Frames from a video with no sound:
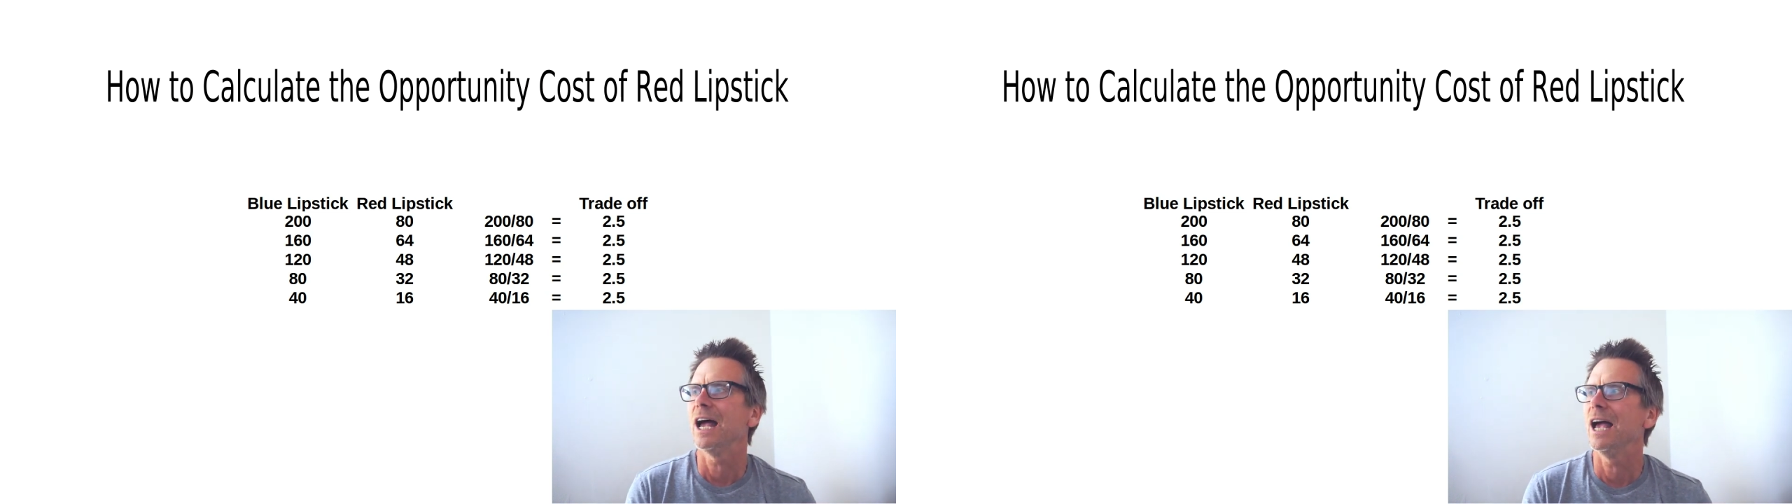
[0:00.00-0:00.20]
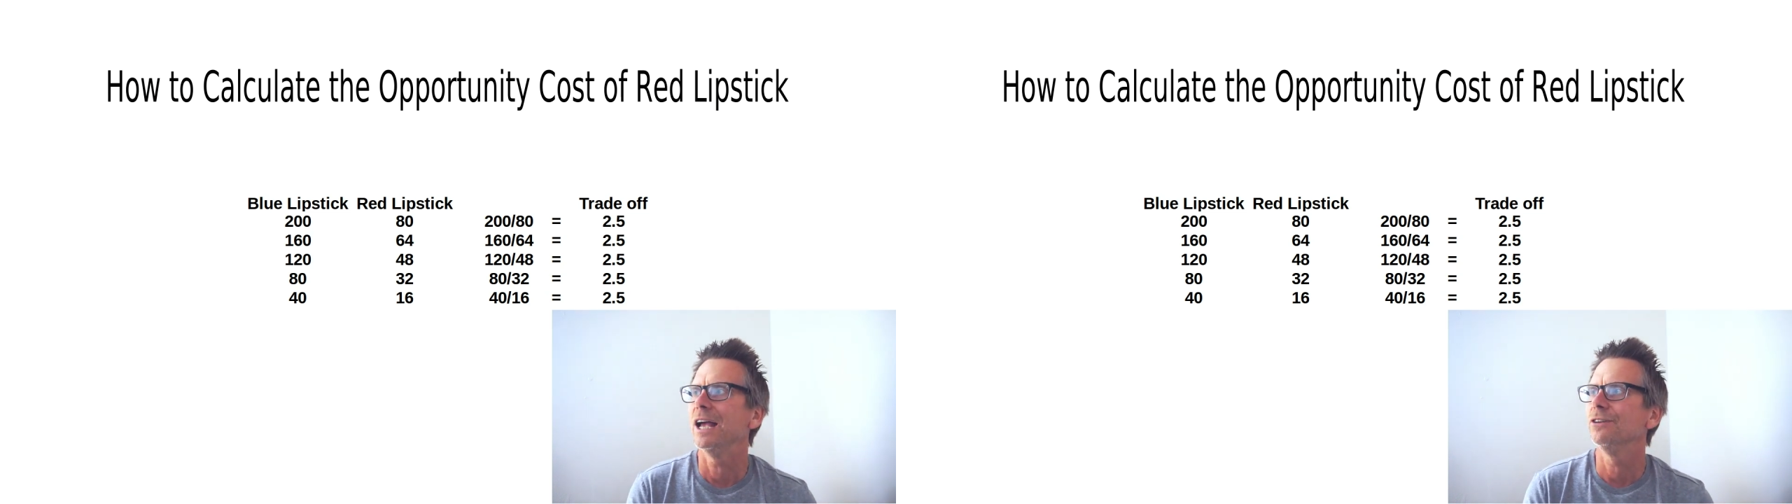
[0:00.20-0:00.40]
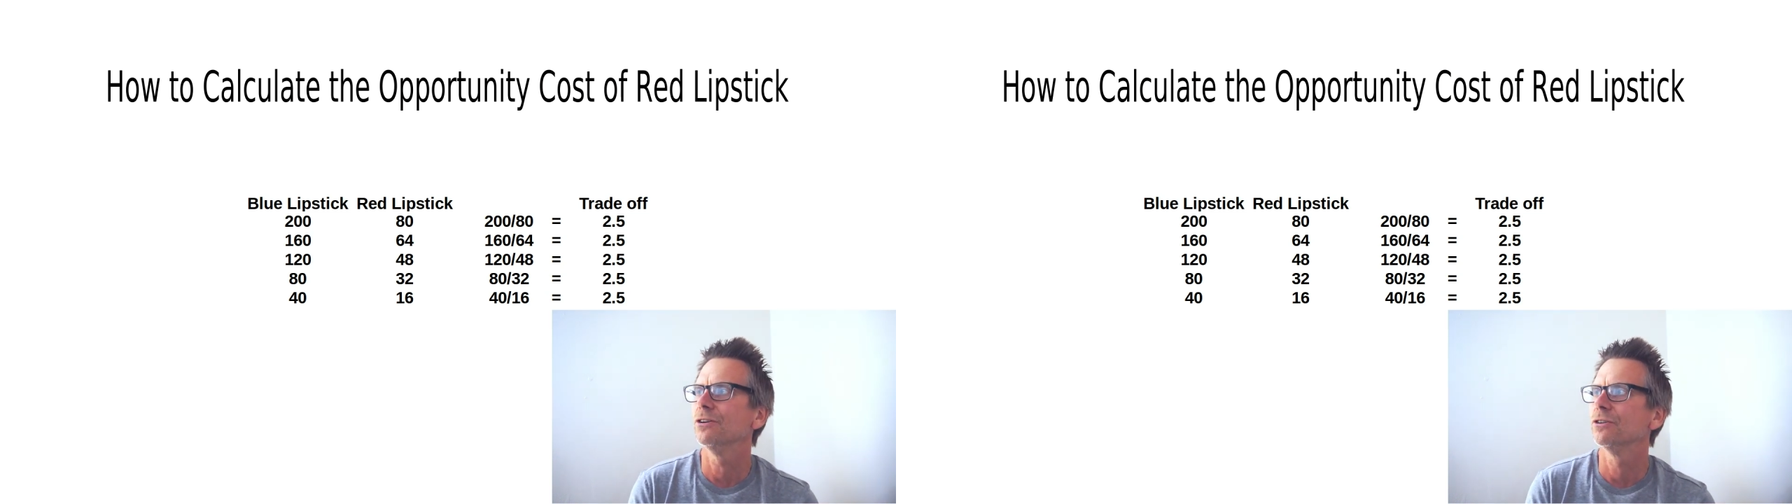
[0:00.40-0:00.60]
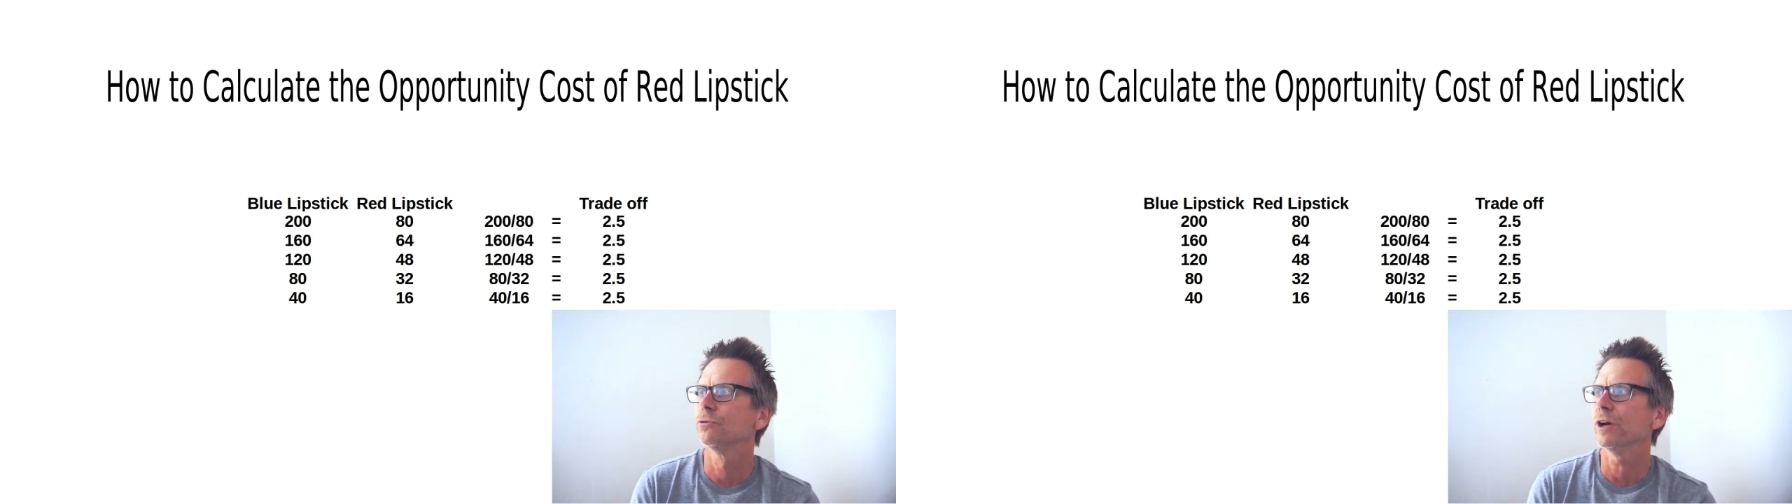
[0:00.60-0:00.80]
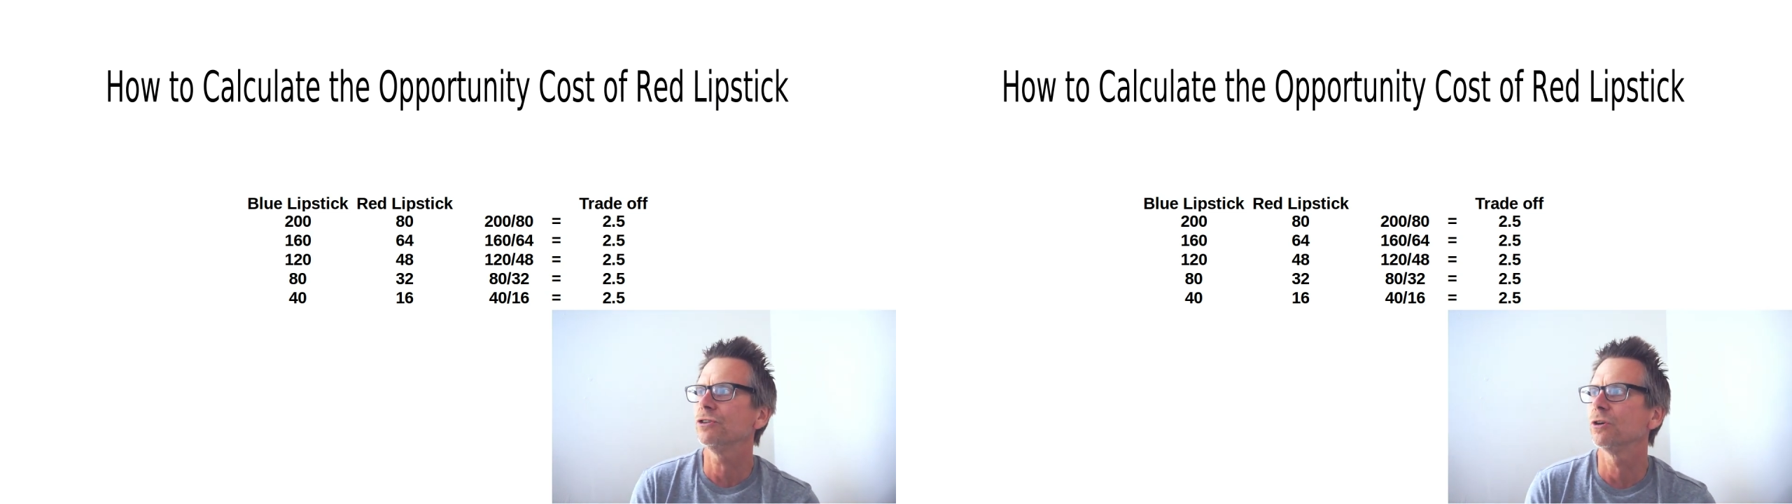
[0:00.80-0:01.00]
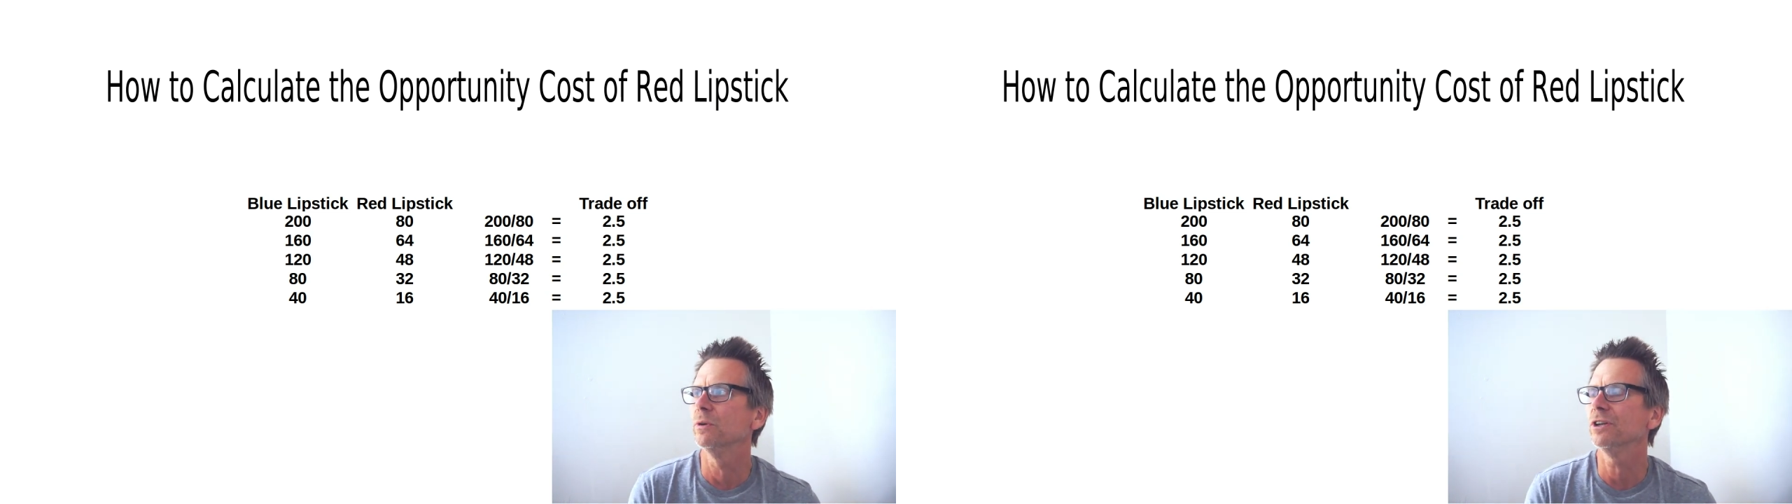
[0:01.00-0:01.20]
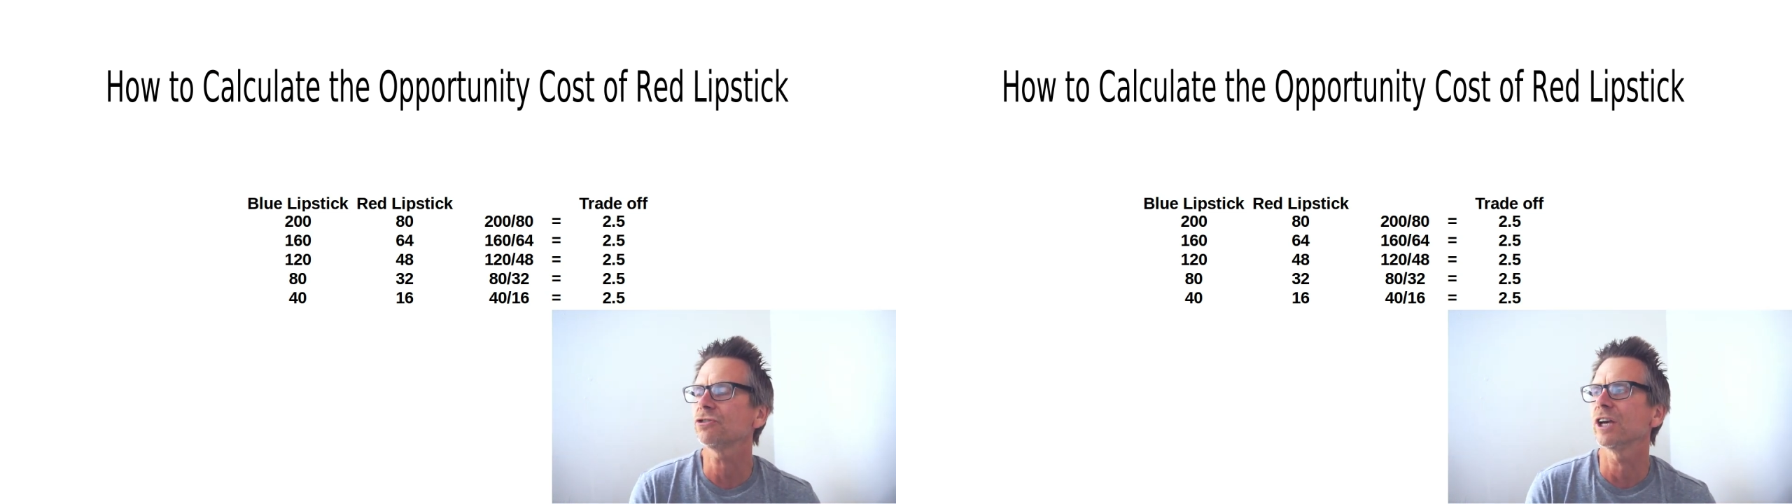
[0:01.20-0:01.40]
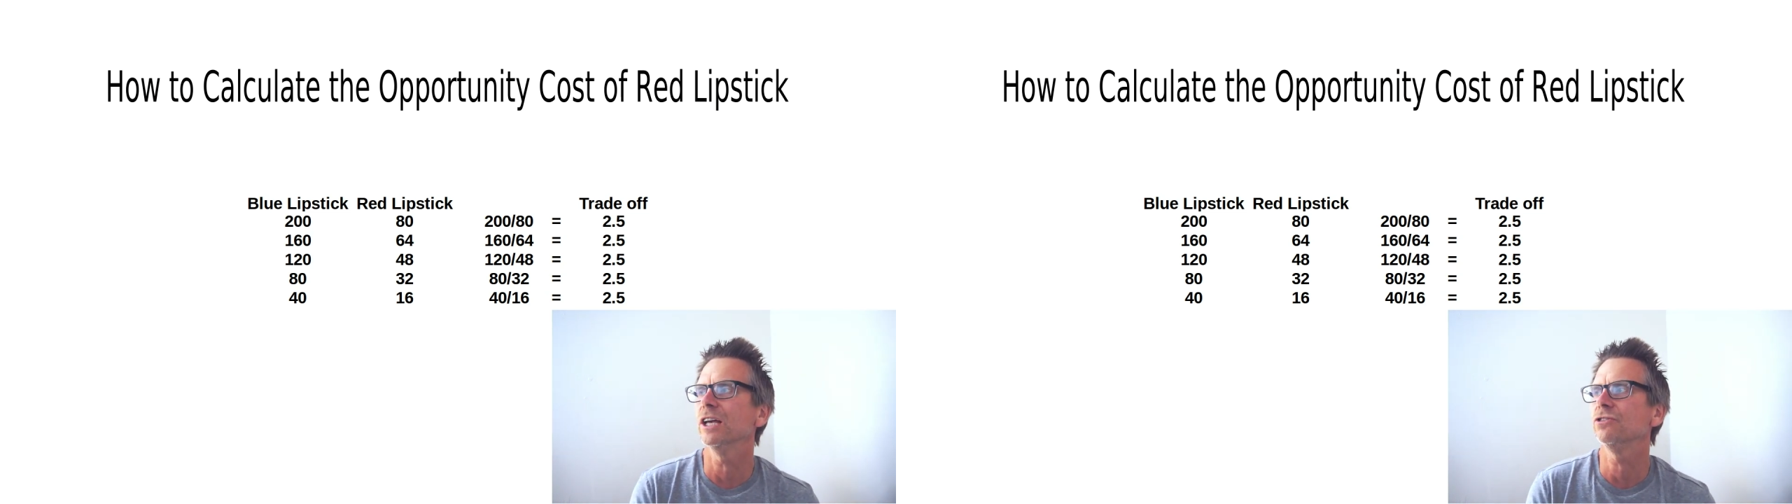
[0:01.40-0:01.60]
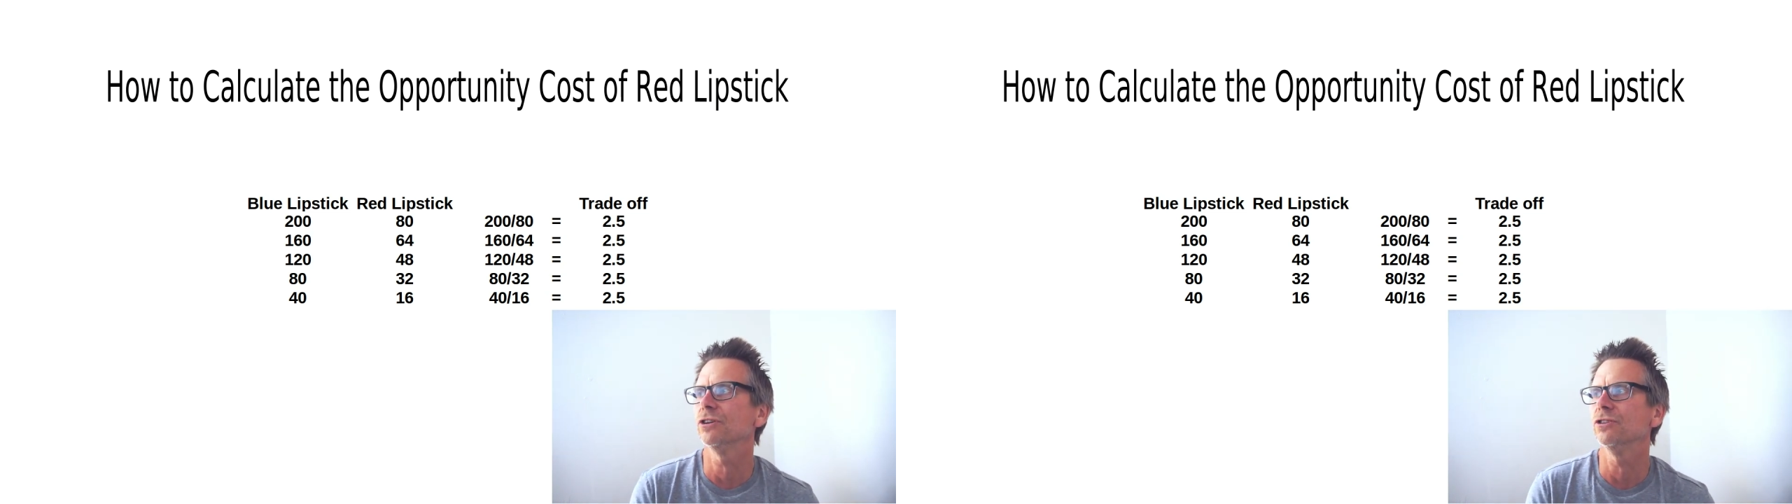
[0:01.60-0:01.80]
And the ratio in this case,